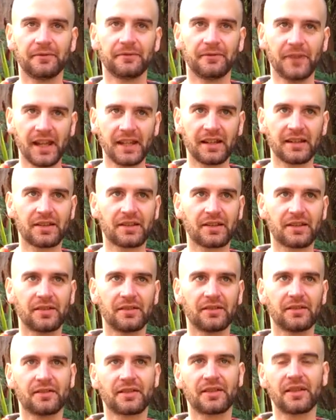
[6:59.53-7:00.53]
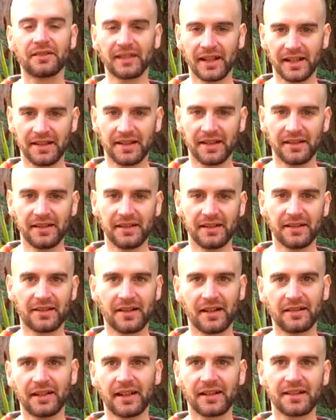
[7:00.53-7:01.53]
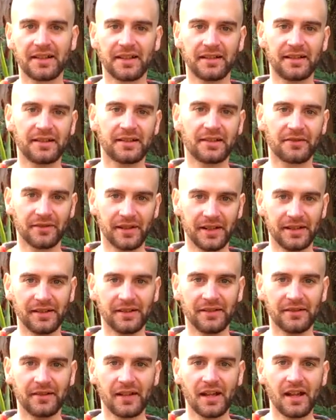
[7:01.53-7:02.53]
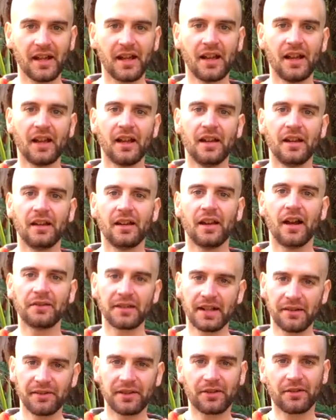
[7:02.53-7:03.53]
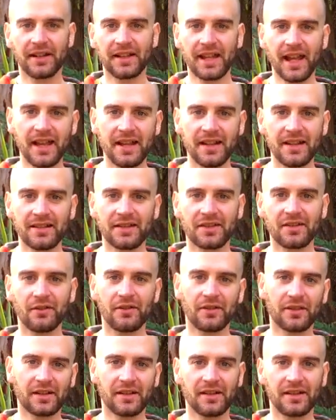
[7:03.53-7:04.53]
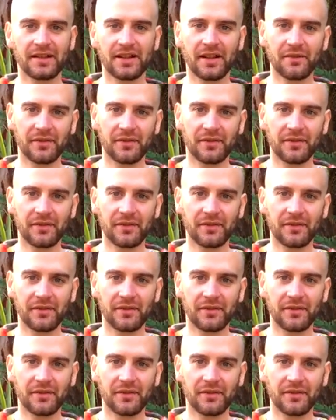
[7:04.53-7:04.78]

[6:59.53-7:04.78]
Vegas to Salt Lake City, Salt Lake City to Reno. I was there for 3 days to organize